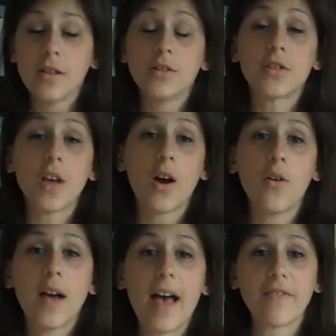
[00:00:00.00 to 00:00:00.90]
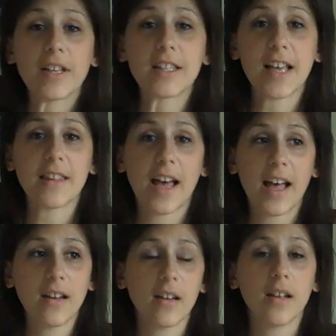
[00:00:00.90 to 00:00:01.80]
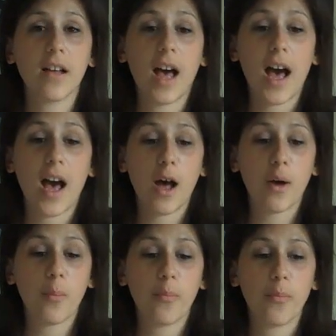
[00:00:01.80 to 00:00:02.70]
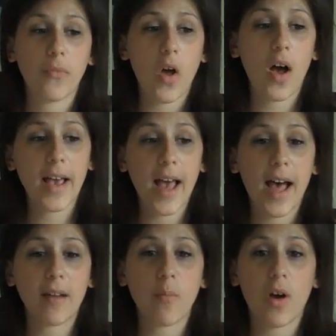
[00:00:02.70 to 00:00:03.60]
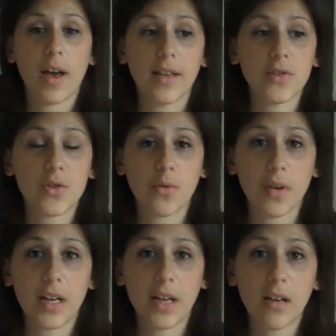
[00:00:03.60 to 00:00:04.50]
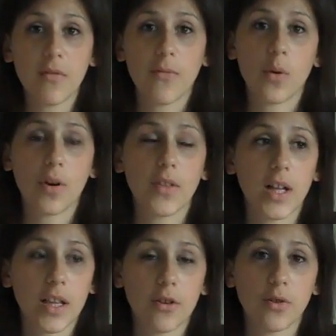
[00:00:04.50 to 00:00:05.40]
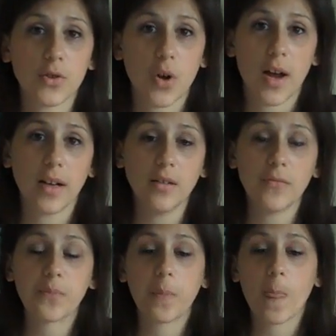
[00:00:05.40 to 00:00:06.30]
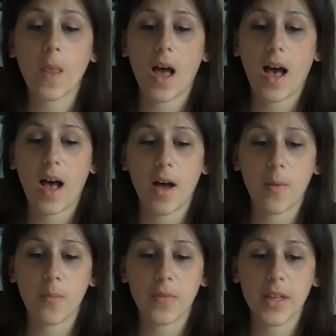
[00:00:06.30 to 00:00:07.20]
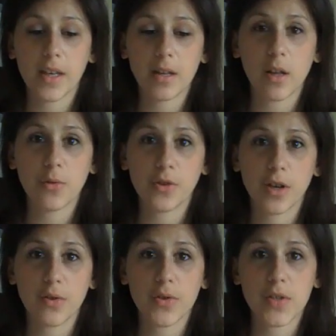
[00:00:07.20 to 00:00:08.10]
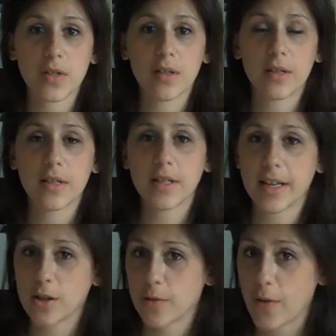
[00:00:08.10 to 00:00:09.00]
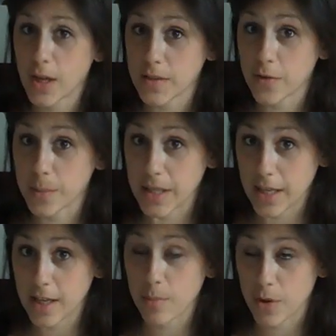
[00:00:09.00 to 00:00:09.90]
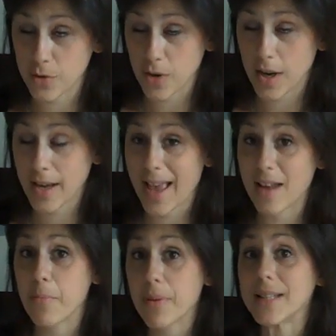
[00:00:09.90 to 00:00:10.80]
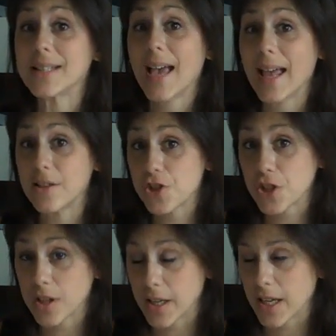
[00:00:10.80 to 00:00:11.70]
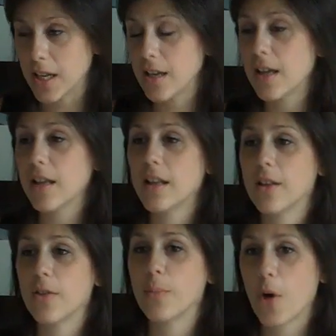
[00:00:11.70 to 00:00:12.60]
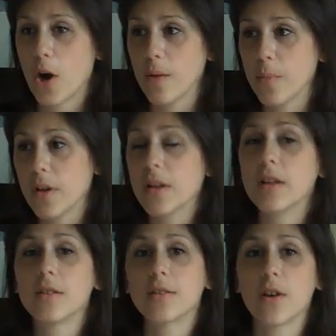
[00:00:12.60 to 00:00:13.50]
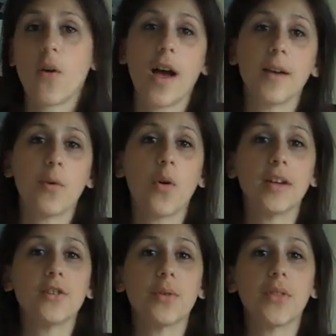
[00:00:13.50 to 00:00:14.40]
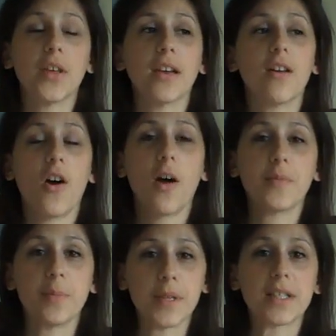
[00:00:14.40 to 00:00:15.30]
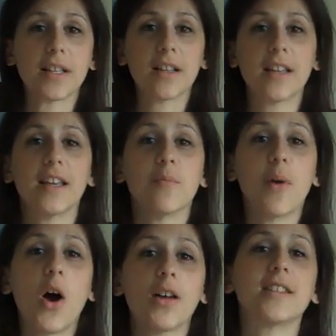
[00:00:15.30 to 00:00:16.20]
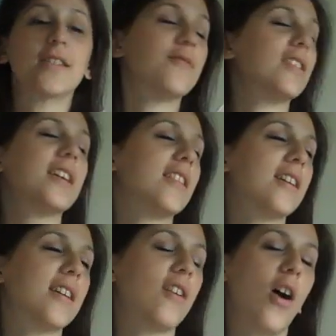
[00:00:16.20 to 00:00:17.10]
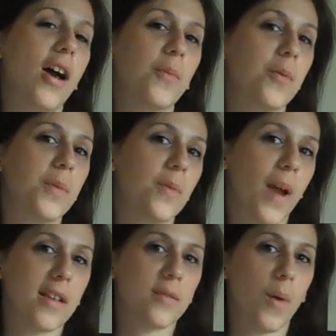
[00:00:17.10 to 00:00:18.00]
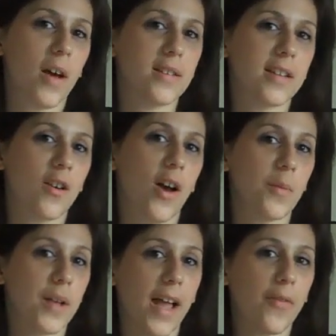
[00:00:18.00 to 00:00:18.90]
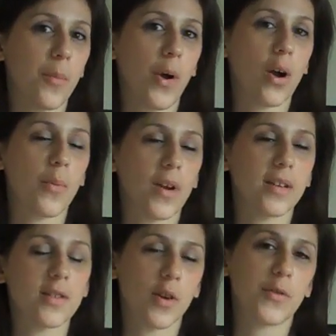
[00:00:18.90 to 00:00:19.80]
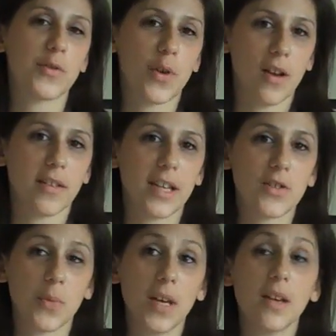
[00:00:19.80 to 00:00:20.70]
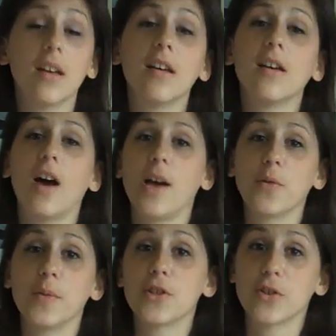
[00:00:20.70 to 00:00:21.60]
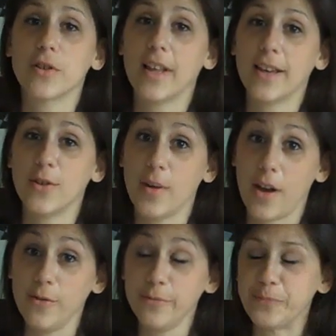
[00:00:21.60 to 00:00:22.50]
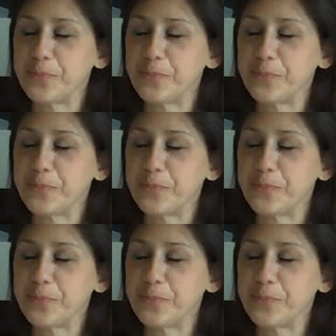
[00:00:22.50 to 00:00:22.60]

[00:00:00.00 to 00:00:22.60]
So, having said that, I had my screening for the clinical trial, the low-dose cyclophosphamide chemo drug, and potentially the PARP. So I am going to think optimistically and positively that I will be randomized and I will get the PARP when I start the trial next week. I will be sure to let you know.